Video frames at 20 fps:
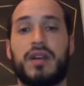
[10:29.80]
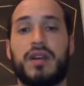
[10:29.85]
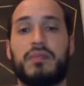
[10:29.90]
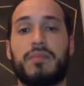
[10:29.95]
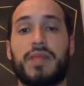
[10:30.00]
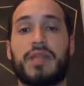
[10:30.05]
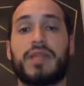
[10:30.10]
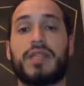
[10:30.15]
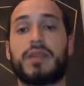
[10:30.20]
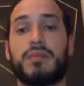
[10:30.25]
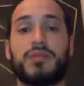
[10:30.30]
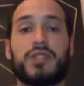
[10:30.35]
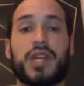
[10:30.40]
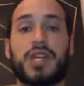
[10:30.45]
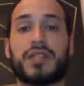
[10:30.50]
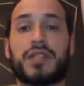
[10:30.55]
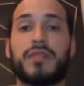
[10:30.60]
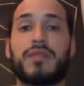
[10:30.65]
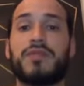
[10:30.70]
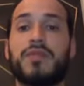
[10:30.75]
meet the
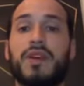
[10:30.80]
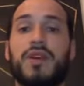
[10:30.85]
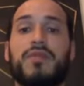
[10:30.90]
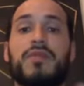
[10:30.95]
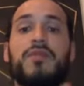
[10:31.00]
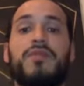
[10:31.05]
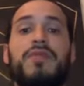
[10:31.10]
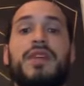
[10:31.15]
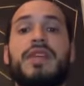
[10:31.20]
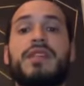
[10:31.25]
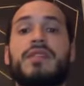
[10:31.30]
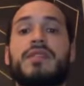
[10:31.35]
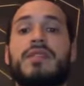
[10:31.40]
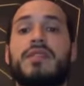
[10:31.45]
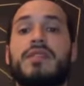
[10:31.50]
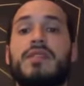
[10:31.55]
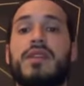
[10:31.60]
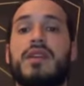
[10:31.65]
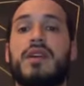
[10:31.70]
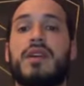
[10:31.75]
objective of the
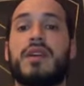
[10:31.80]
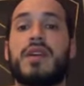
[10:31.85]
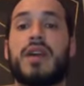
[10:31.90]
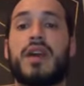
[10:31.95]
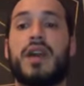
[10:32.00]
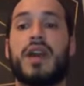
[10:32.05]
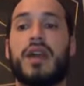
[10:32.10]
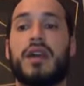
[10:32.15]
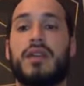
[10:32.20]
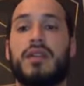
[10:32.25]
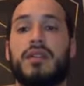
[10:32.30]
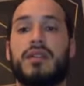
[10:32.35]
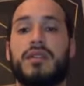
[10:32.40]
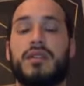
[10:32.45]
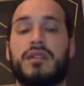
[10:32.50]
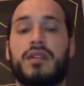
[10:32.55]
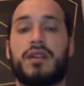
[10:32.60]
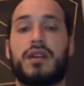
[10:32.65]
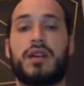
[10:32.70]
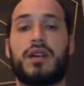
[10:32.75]
phases. And
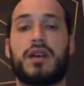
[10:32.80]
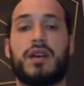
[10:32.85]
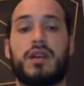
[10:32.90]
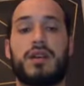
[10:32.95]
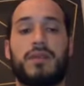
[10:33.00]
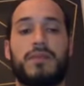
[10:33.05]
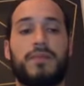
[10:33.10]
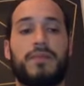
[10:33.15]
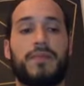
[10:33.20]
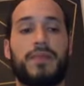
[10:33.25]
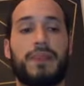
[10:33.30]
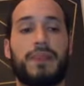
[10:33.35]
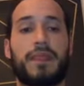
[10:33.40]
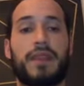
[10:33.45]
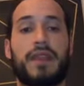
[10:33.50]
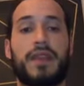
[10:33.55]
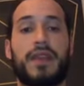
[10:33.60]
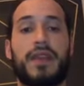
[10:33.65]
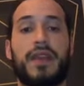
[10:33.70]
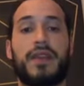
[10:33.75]

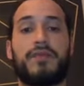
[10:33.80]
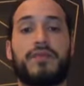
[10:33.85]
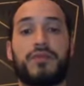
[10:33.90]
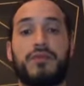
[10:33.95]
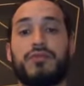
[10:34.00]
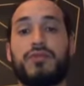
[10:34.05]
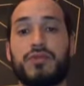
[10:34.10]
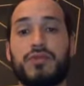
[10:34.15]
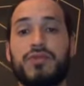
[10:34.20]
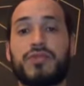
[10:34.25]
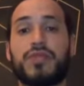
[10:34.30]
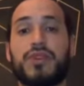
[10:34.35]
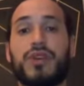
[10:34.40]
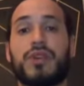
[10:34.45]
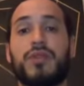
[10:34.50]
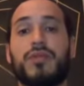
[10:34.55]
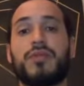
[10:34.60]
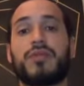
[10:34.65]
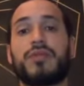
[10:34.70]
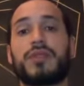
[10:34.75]
if you do
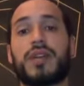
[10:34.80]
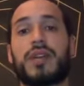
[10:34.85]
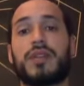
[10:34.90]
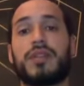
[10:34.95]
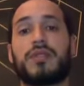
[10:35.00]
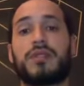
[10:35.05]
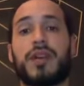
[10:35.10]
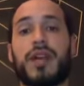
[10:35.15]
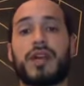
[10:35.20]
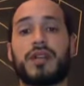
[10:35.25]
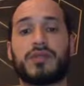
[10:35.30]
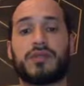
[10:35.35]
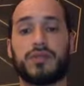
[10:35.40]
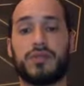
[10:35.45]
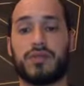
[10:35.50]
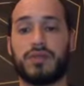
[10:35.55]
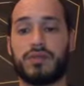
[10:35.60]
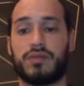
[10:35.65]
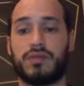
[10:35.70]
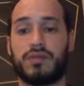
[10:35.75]
so, then you guys
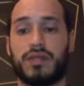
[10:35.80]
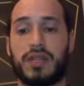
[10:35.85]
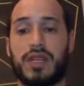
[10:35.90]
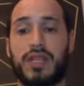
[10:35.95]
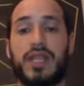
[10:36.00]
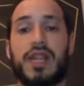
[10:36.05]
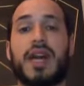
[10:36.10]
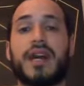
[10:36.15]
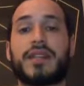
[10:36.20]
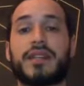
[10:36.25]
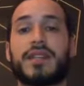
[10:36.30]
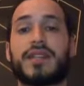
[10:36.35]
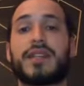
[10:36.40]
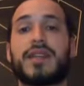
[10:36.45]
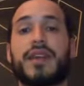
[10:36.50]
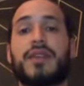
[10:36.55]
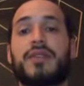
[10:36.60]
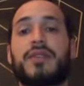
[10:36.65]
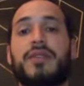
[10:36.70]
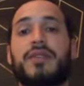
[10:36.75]
will align
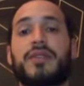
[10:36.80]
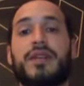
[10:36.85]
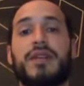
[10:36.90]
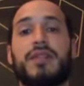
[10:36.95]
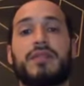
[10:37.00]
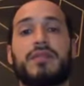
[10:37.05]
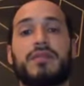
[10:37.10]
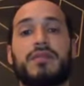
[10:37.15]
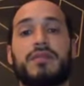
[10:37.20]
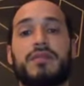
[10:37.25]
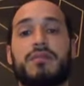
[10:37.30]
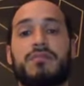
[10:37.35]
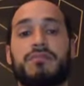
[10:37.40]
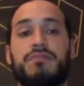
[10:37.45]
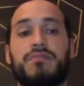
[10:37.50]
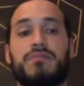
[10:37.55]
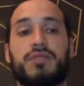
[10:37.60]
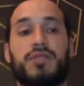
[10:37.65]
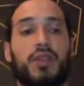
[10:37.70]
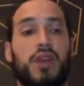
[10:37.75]
together and
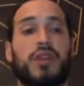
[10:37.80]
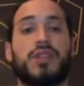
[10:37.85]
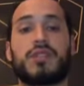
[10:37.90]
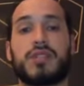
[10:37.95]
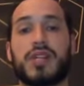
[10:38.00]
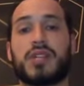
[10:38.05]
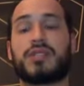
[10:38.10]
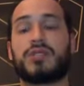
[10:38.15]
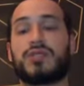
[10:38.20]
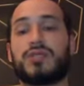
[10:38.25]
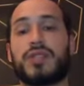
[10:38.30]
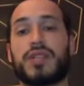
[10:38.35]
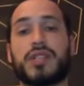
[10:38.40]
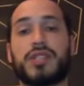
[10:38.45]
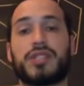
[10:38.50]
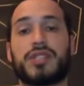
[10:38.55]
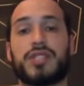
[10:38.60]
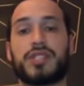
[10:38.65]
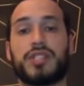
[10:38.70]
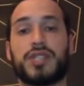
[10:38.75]
start a sexual
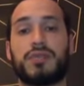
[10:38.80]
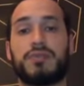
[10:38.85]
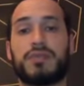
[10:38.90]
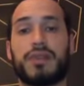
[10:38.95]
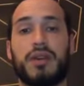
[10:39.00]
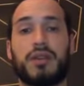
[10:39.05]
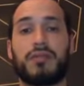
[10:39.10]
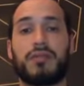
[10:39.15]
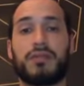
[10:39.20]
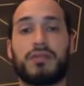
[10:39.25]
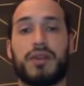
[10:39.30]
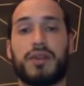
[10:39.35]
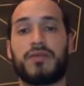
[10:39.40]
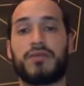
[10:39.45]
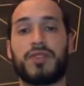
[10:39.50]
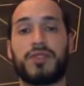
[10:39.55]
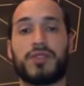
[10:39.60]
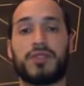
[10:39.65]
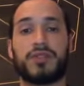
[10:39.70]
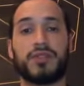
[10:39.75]
relationship that will be
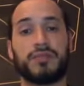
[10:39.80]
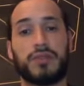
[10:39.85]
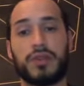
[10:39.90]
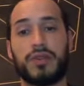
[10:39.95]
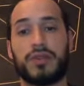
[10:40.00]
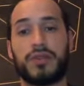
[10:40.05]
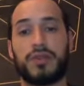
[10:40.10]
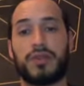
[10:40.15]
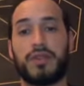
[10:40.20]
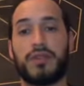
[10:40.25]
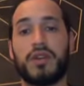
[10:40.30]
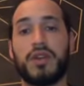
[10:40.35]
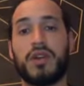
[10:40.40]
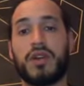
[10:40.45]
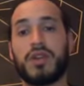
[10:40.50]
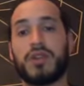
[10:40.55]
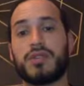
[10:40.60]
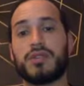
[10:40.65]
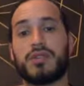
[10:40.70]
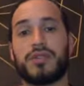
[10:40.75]
beneficial to both of you.
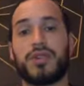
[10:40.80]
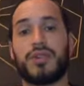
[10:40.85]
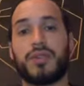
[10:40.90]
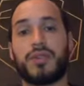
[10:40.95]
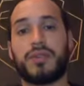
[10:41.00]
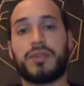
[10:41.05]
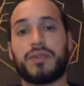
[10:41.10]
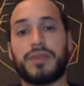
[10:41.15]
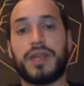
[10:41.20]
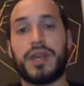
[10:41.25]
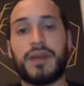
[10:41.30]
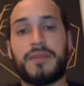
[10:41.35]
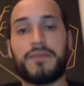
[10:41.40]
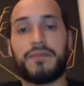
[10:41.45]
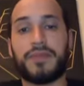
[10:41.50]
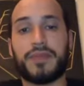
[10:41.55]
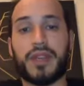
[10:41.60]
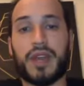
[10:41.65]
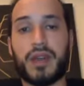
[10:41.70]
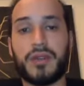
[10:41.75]
So yeah,
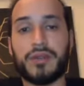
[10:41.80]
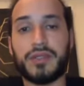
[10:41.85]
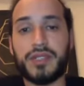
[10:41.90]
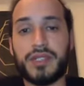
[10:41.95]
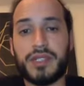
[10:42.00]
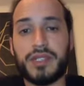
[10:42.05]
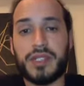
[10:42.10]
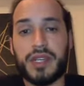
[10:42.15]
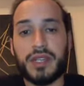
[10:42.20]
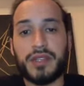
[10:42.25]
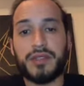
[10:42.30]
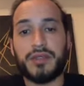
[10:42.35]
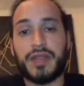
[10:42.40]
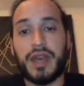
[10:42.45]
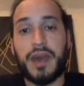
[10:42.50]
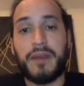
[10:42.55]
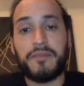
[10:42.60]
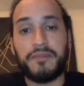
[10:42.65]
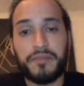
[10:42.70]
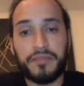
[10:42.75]
I would just say do
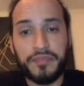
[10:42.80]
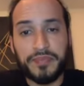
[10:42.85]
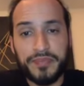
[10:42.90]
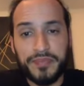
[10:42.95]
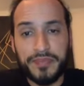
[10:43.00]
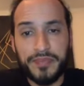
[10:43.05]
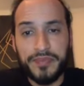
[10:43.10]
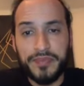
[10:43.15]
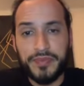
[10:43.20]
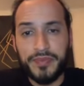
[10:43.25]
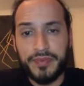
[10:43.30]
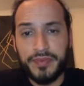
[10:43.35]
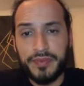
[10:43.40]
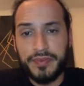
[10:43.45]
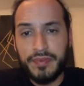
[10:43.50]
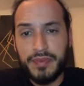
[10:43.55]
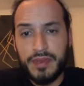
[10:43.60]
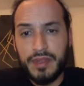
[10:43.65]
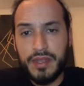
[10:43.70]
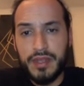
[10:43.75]
that.
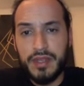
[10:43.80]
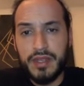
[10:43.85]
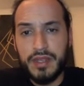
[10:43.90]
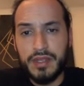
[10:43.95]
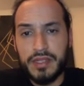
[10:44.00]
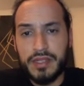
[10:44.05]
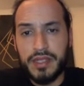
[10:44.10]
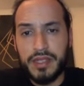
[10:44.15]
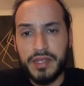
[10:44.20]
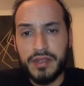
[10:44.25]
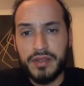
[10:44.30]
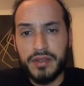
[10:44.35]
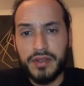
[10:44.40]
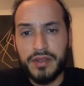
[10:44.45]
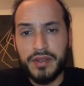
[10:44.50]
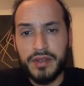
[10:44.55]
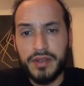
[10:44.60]
Let's see here.